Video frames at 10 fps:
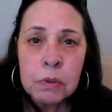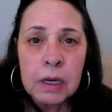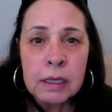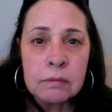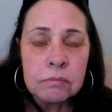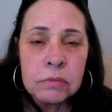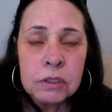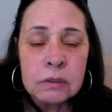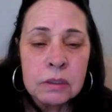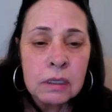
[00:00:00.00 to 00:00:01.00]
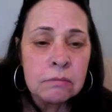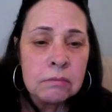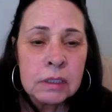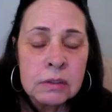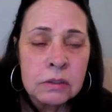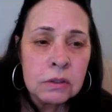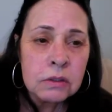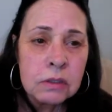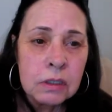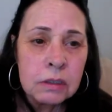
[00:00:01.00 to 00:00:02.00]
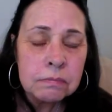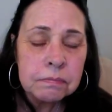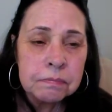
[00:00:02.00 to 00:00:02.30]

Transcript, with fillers: but I just said, let's go to sleep.